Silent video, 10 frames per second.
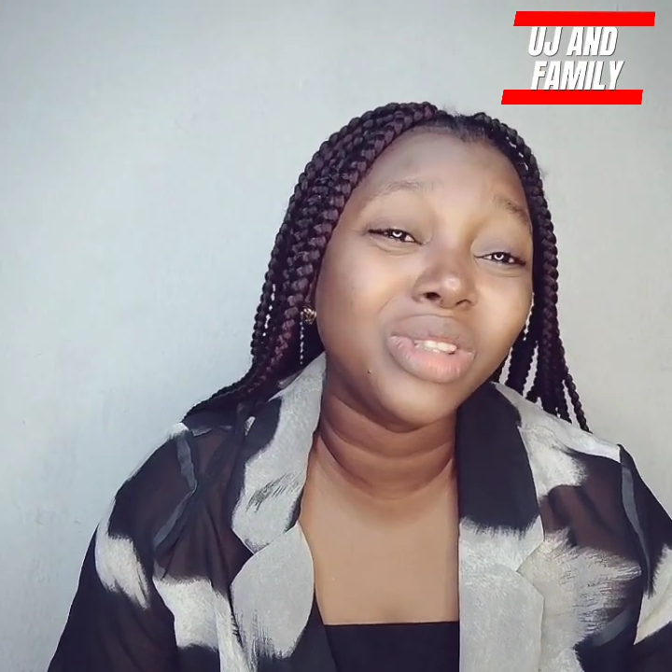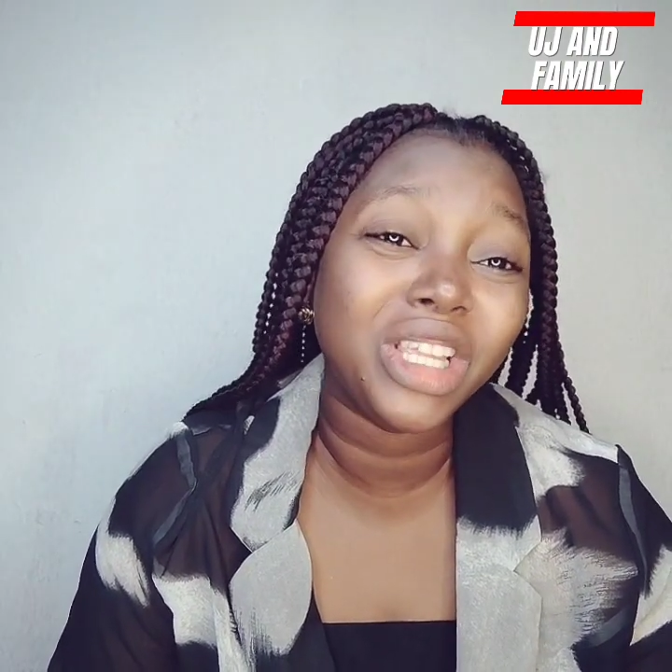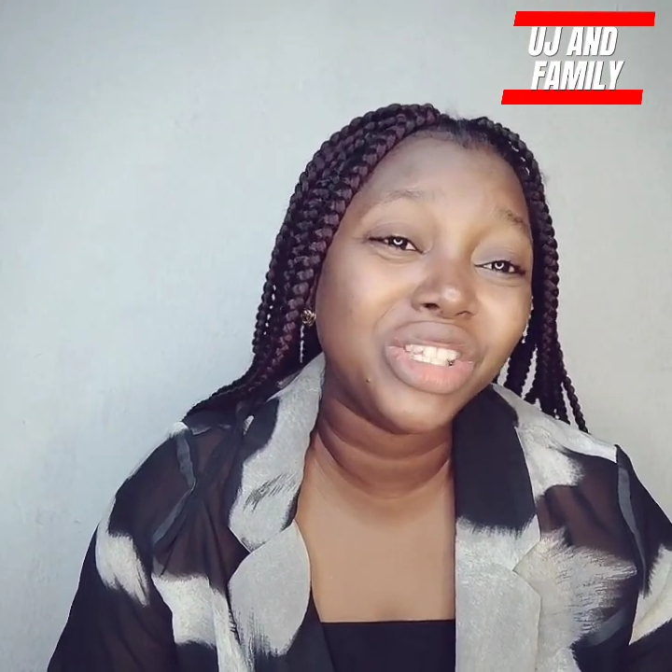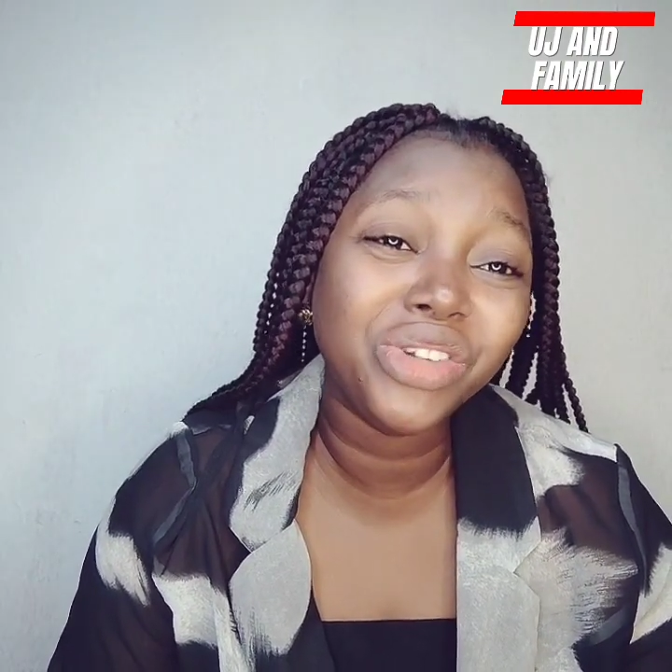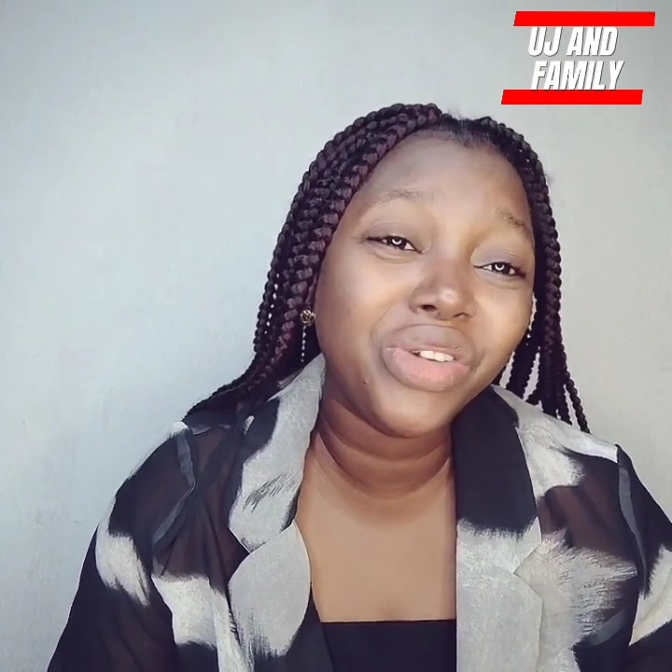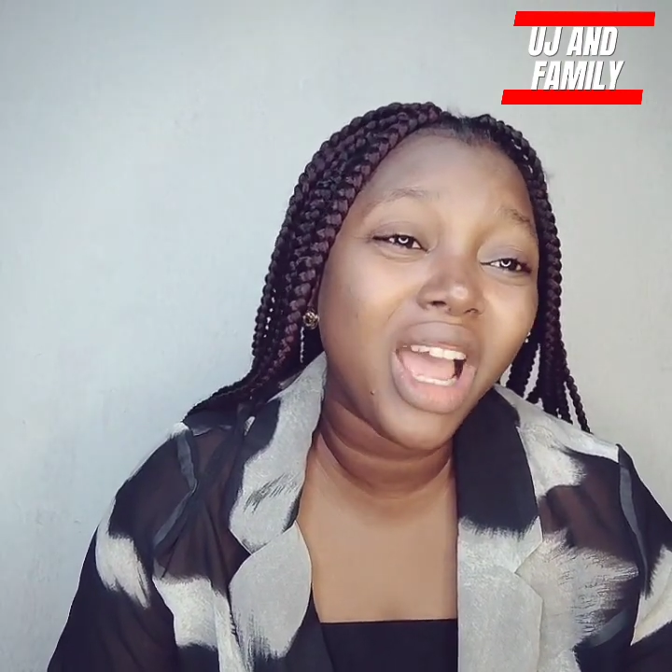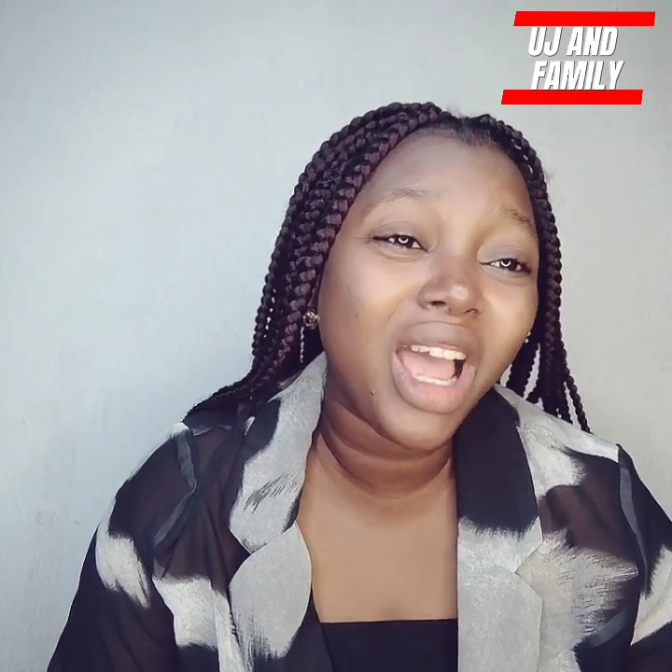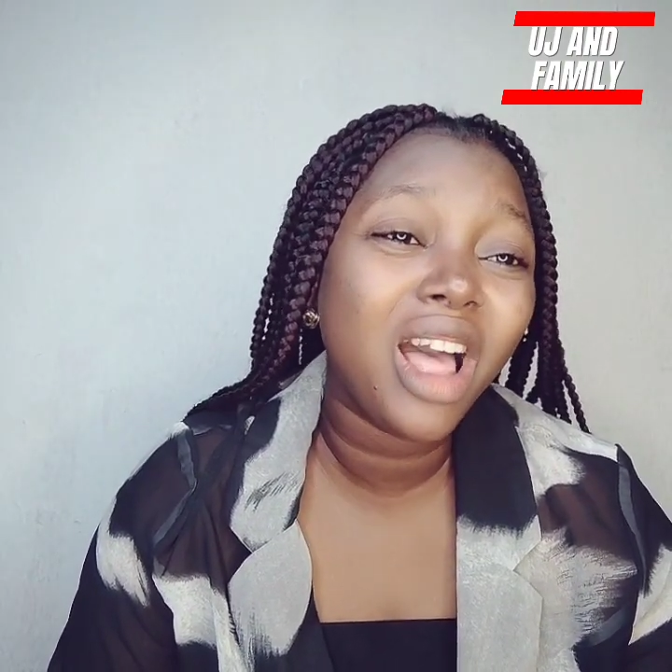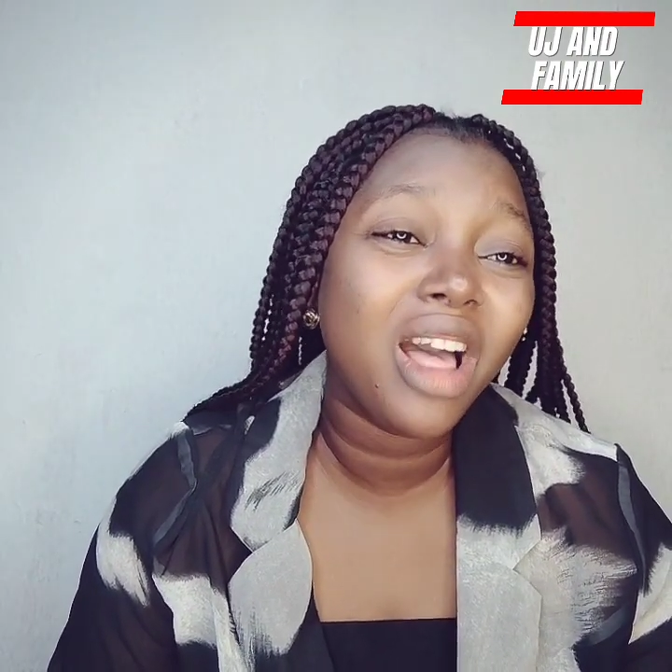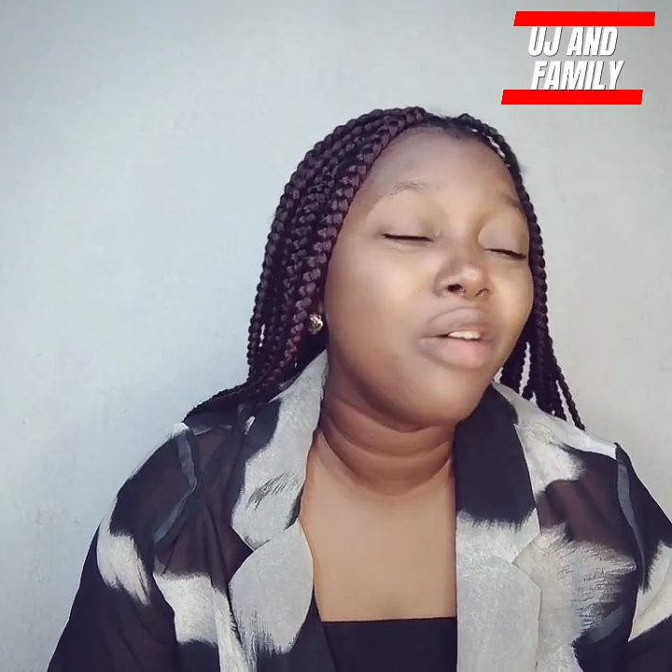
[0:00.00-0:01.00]

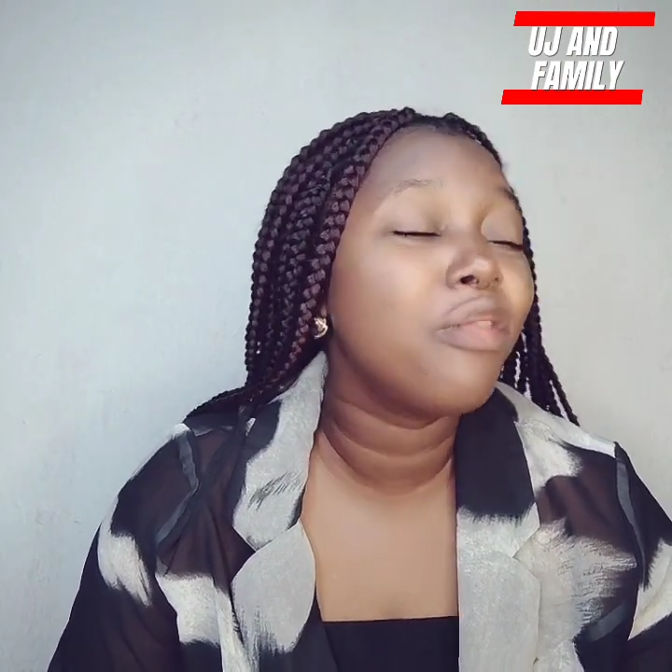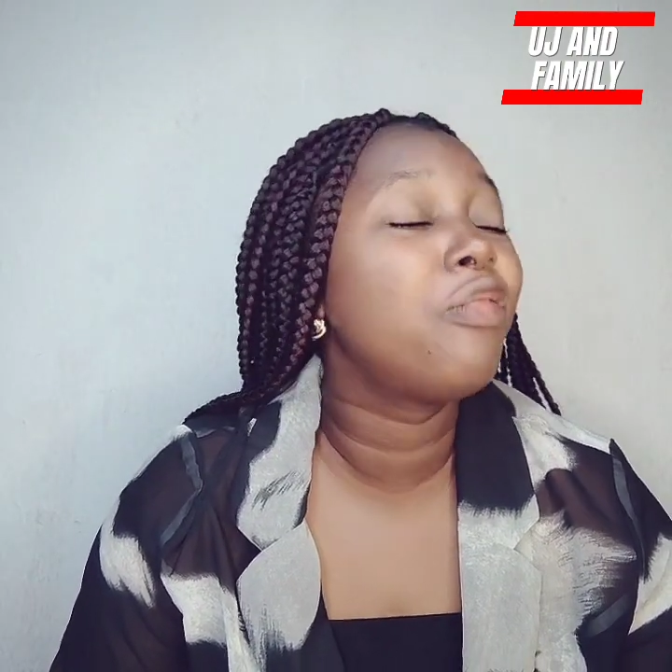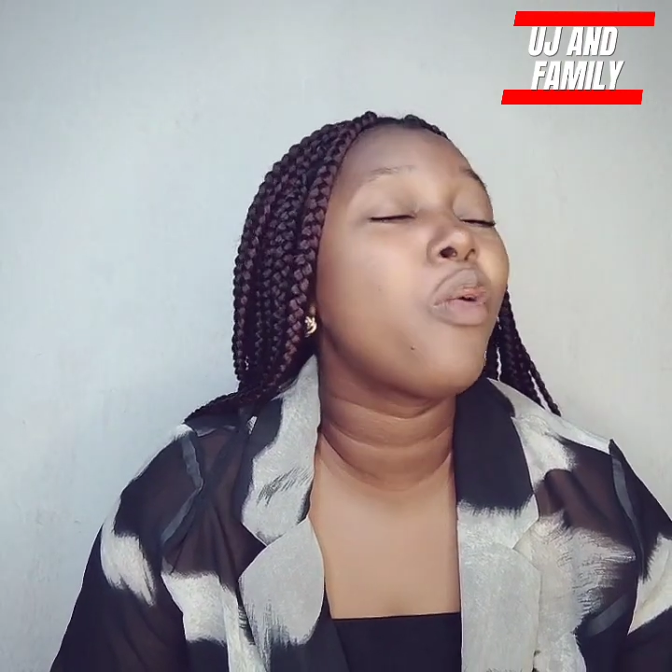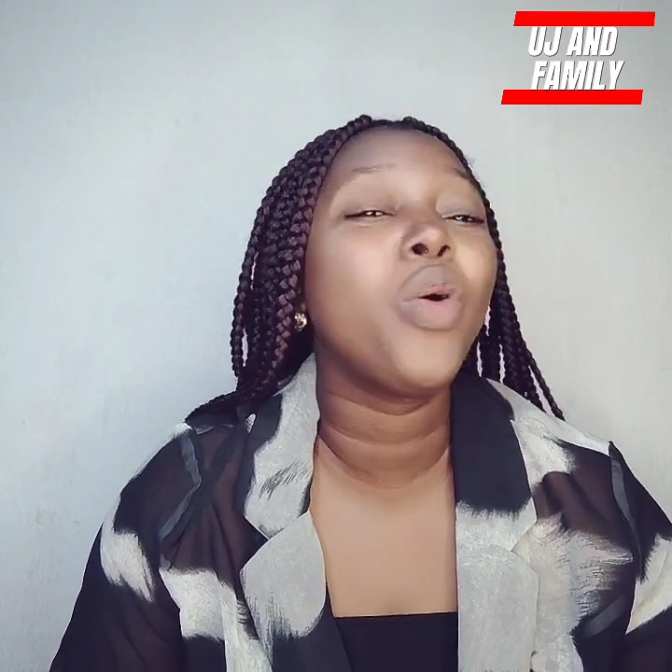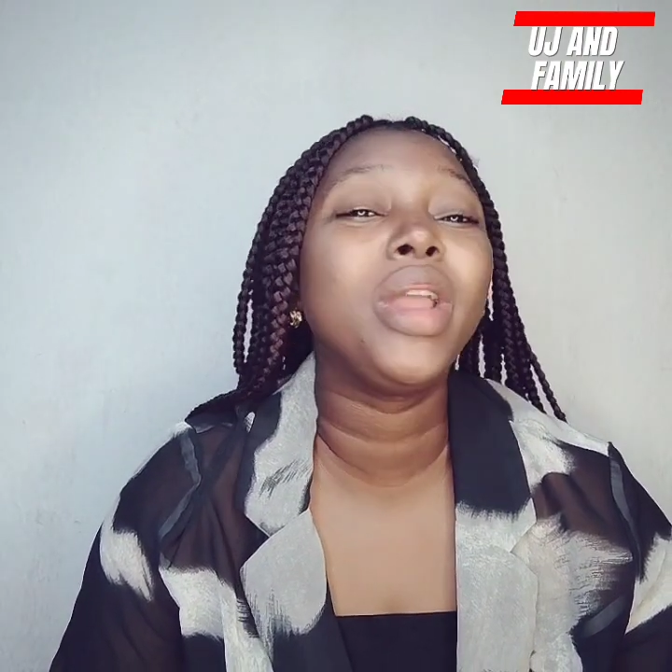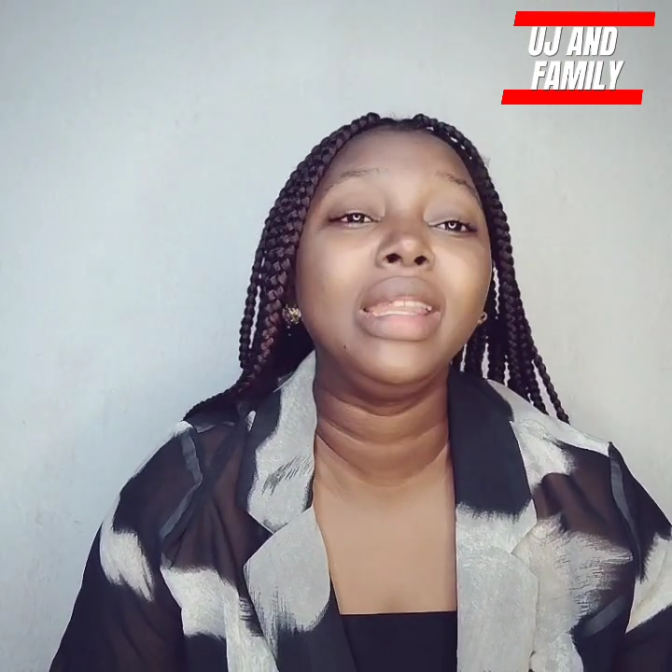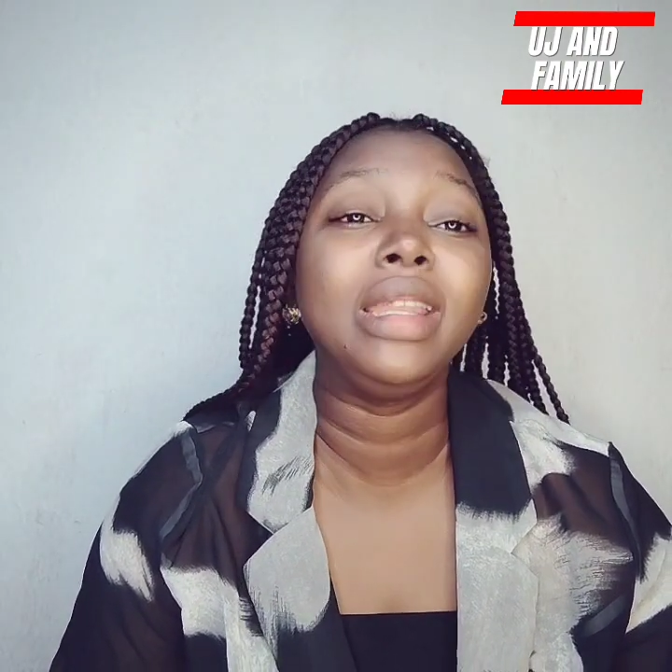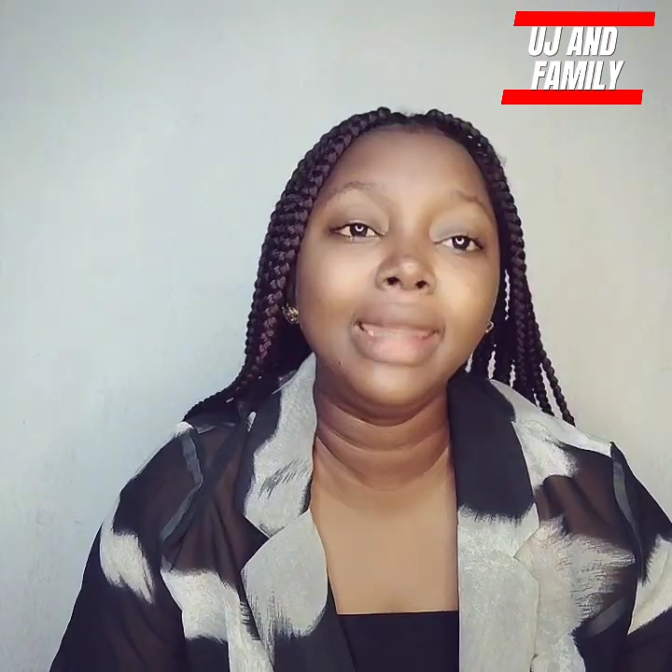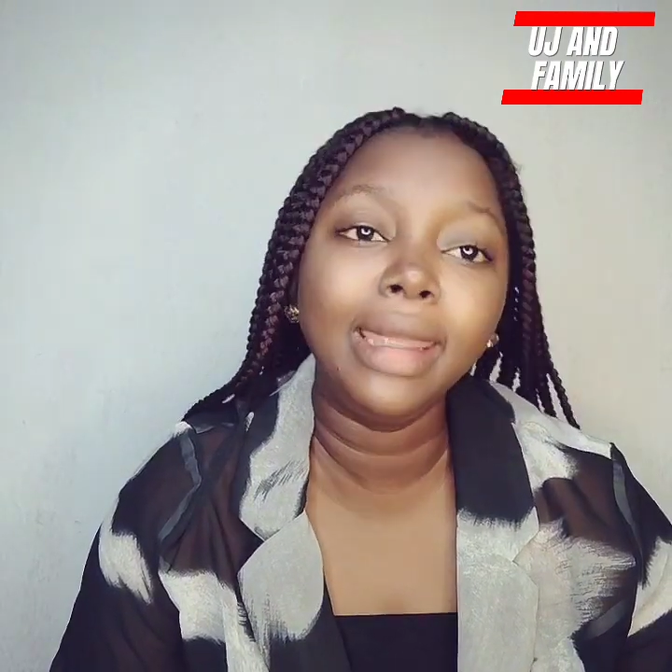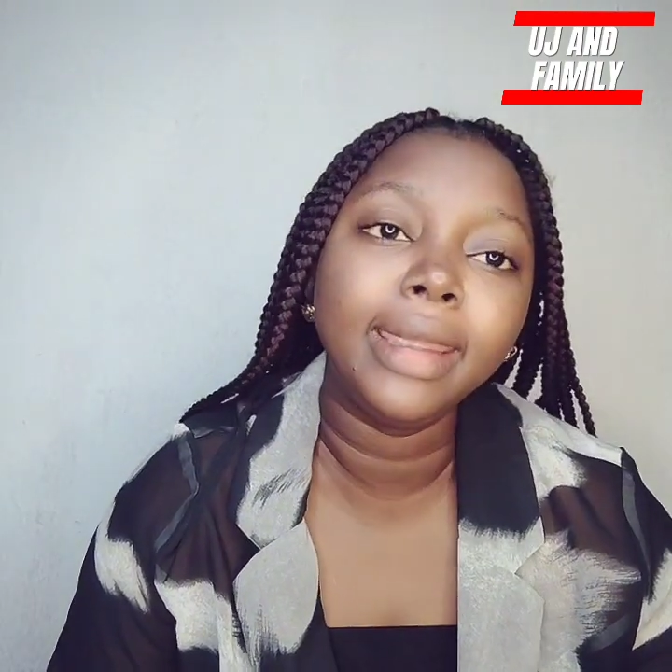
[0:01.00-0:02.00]
Nigeria for a
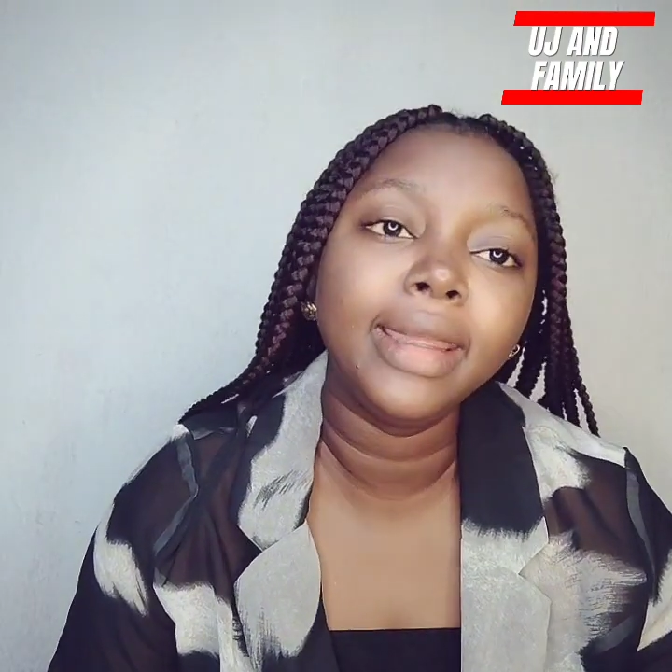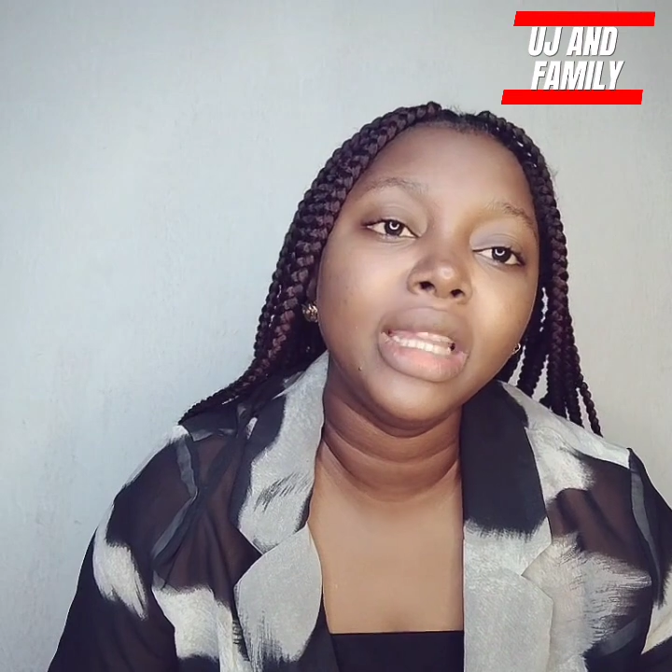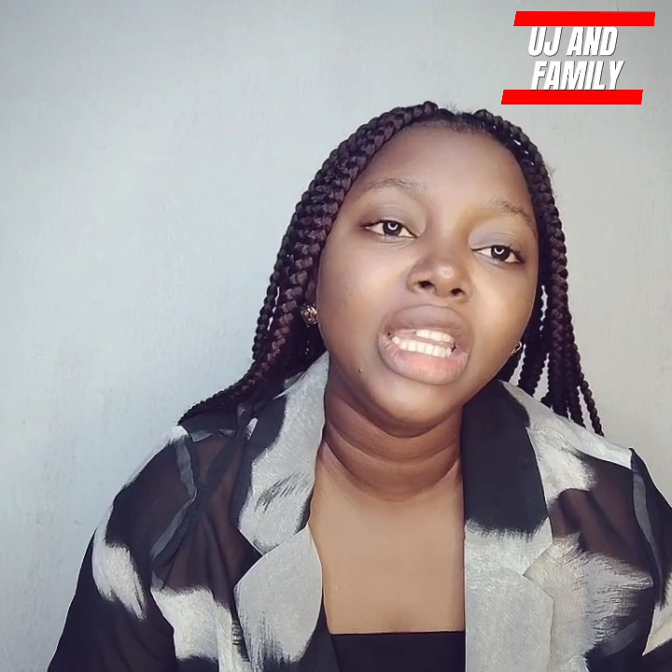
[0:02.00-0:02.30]
day.